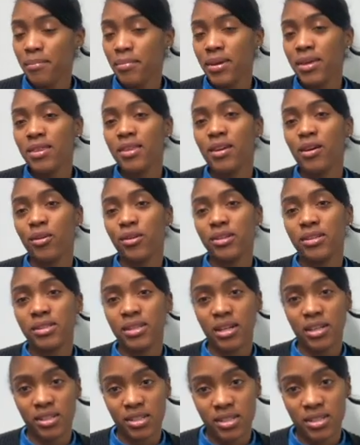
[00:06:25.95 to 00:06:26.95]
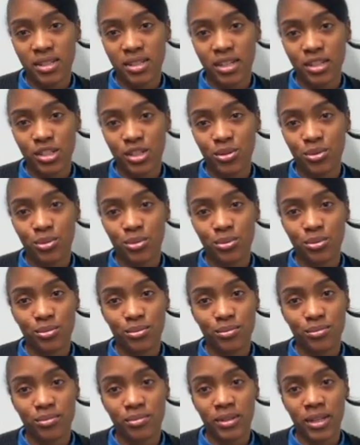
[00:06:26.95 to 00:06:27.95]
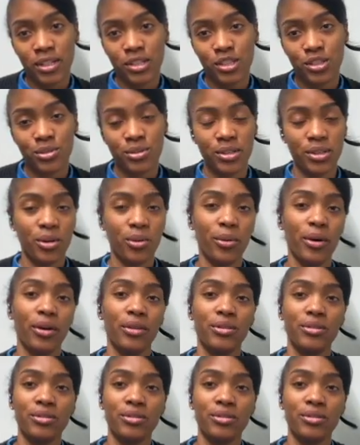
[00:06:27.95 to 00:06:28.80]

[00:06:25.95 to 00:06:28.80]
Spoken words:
be the only stages that you deal with.